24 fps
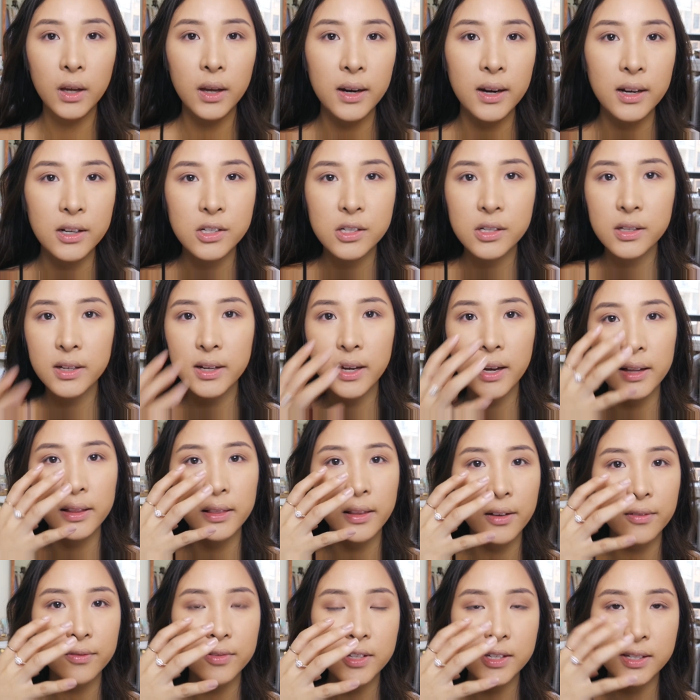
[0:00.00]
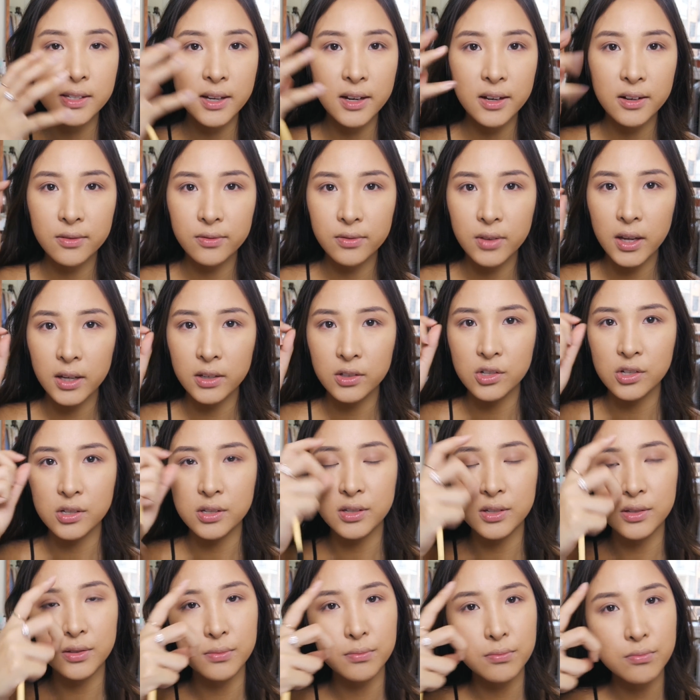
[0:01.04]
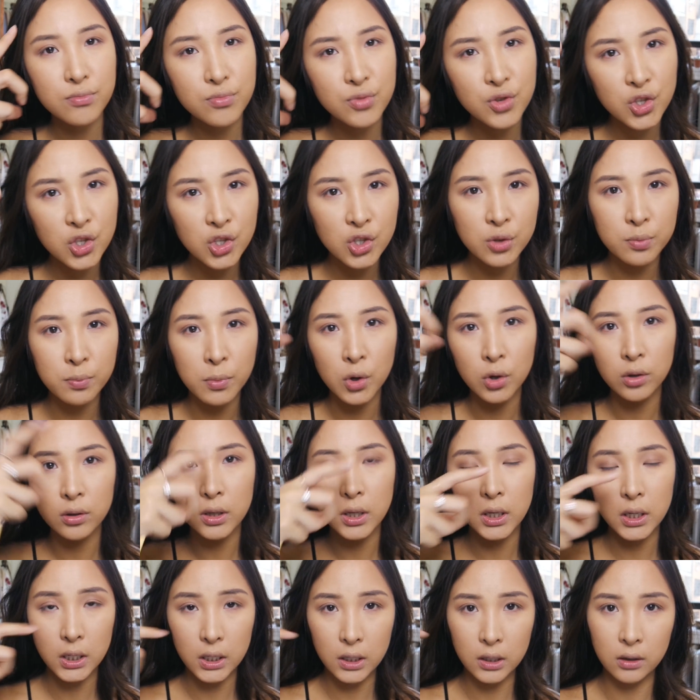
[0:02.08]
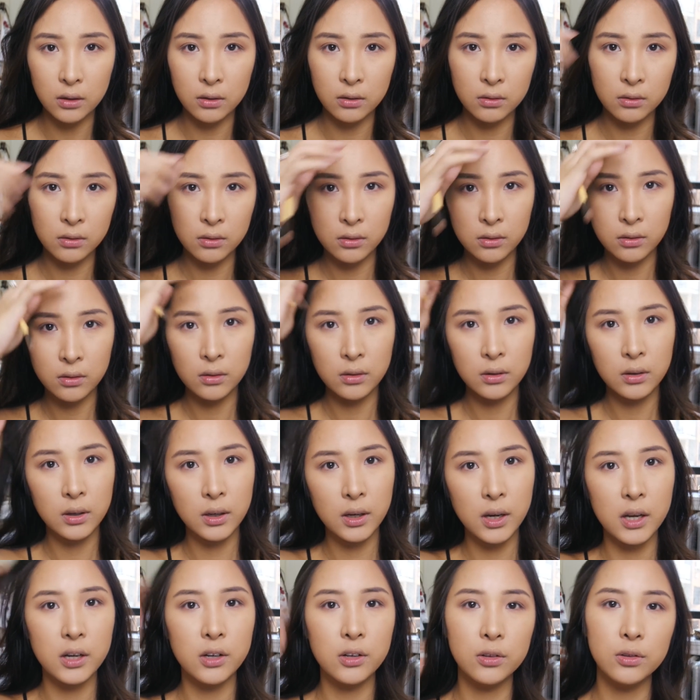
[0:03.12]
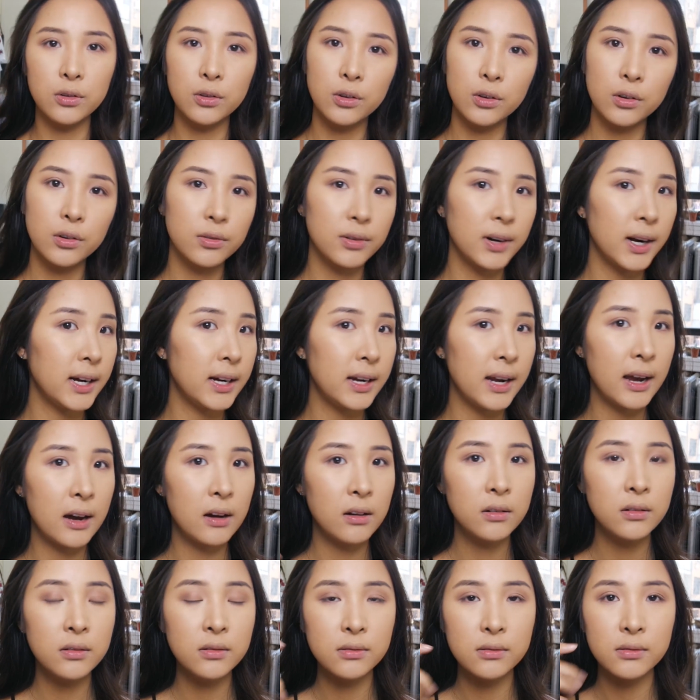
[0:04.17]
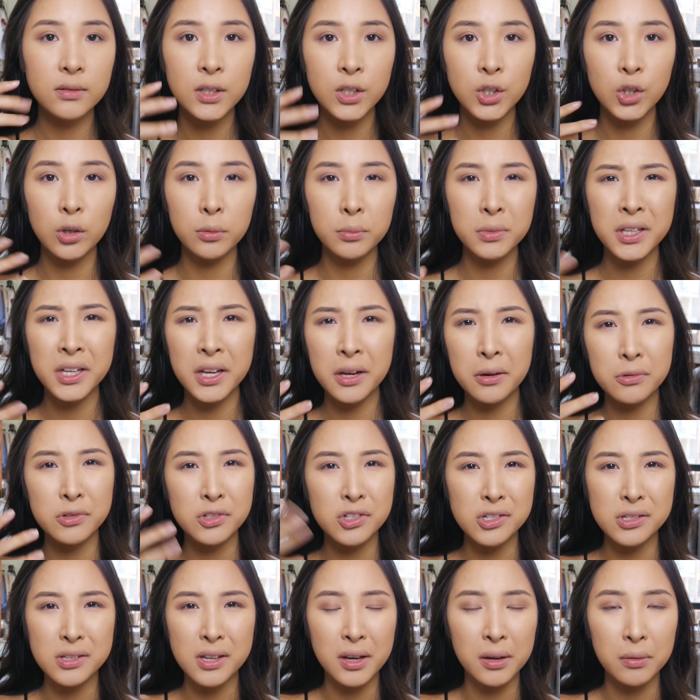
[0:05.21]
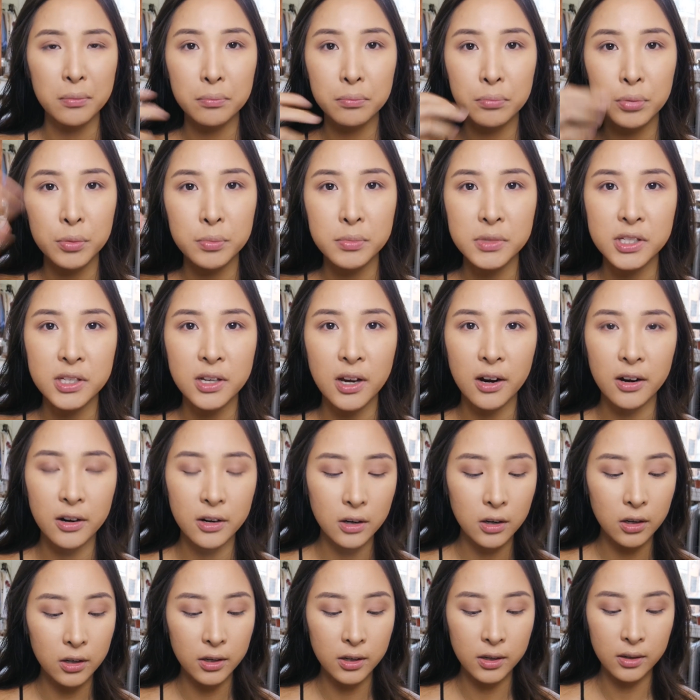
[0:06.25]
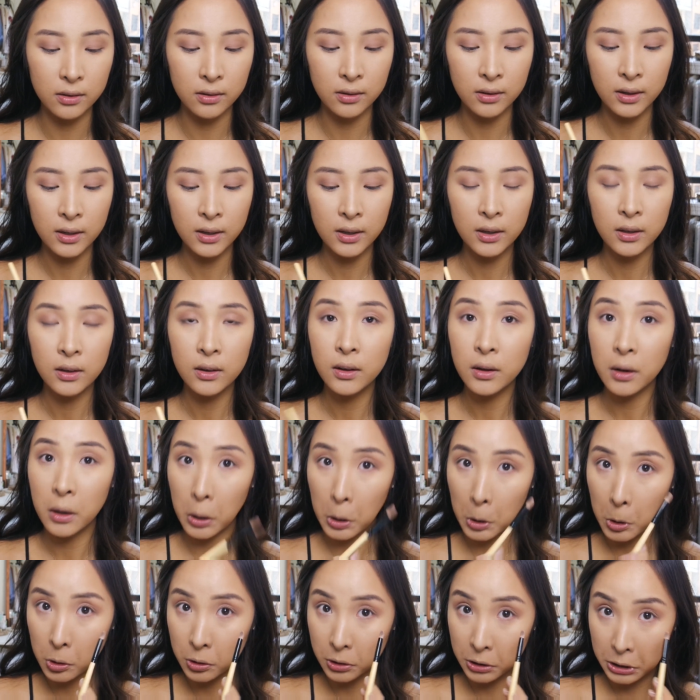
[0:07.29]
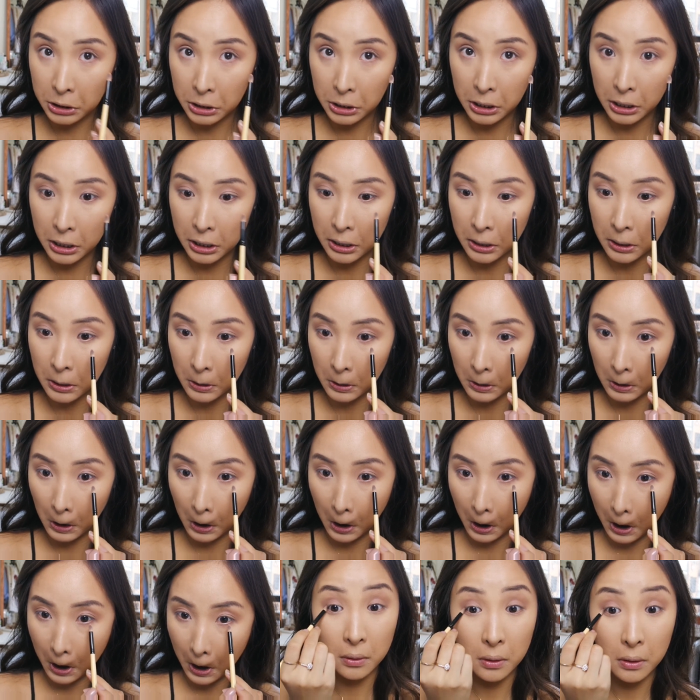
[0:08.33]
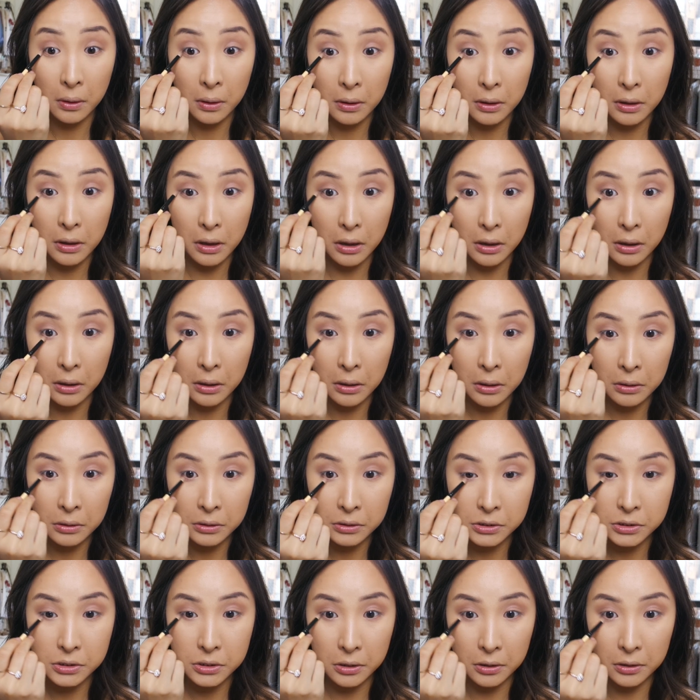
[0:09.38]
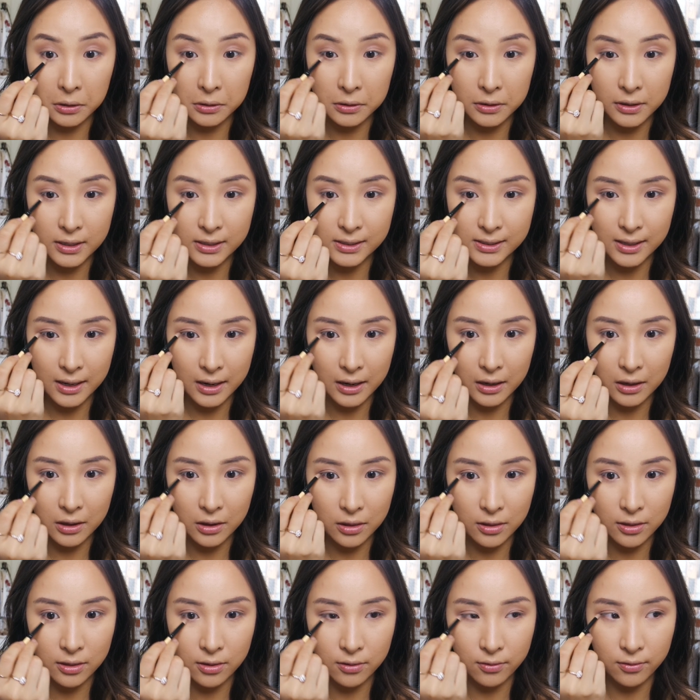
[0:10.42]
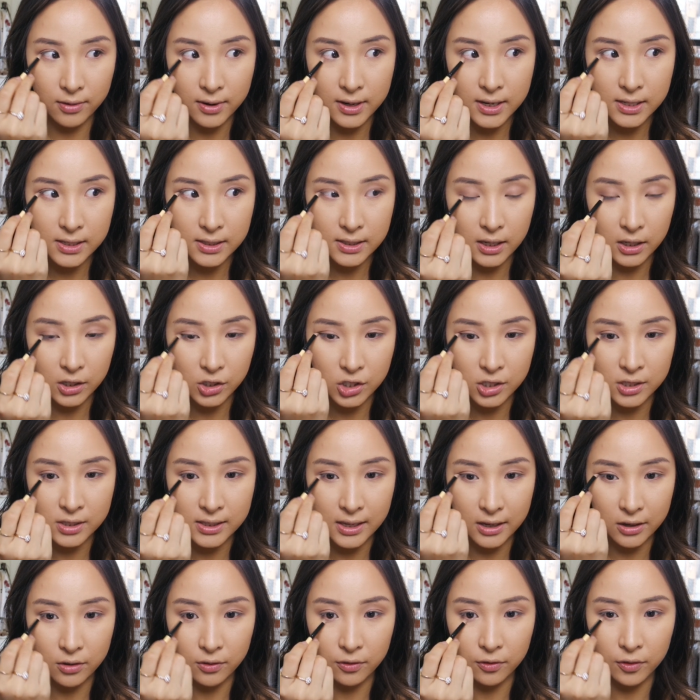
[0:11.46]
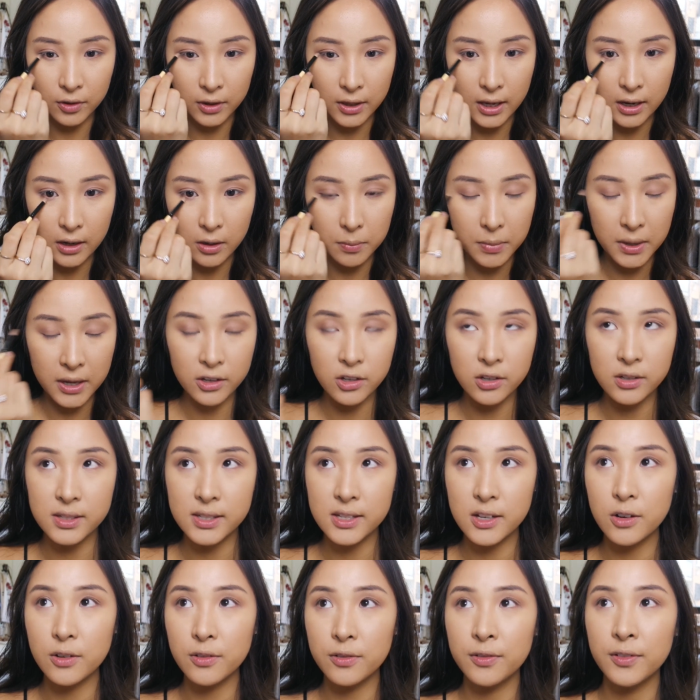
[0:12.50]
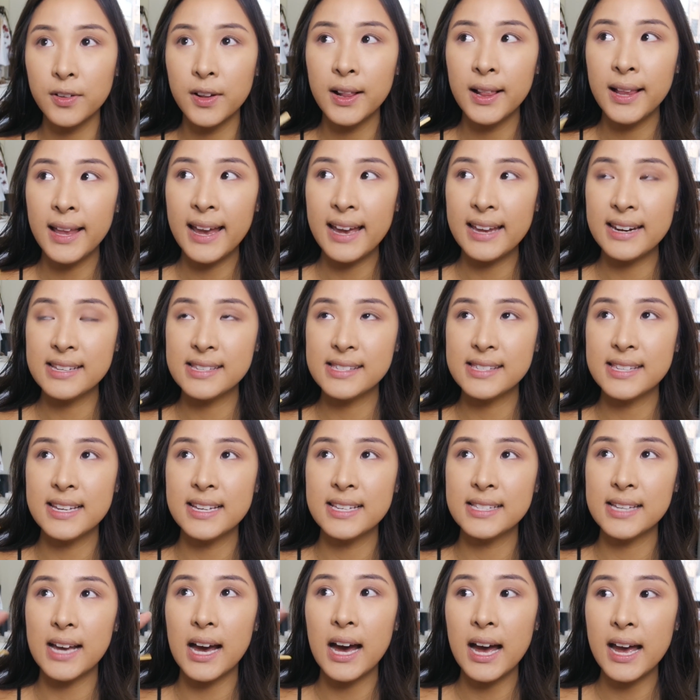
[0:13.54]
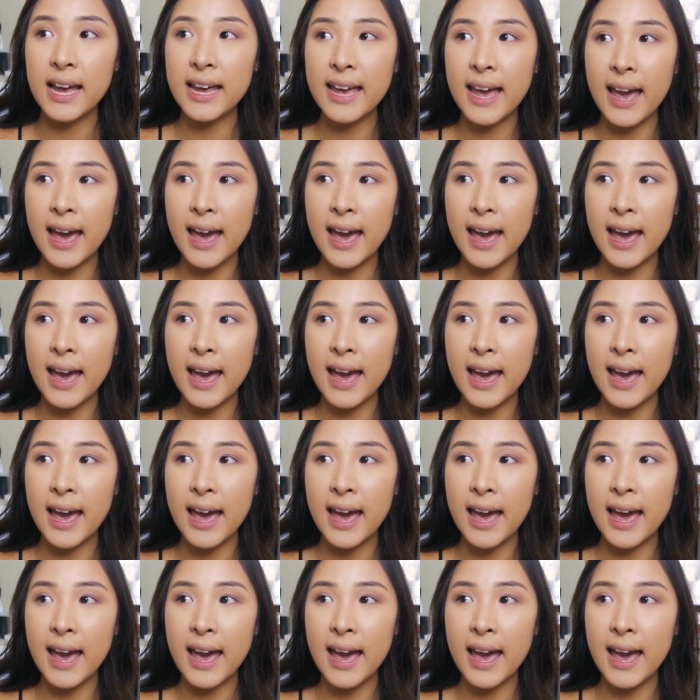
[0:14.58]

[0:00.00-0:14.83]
And actually I love this kind of like just smoky kind of look right now. Normally I would just like put mascara on and call it a day. Yeah, so there's like three sections that you fill out about yourself, and it says I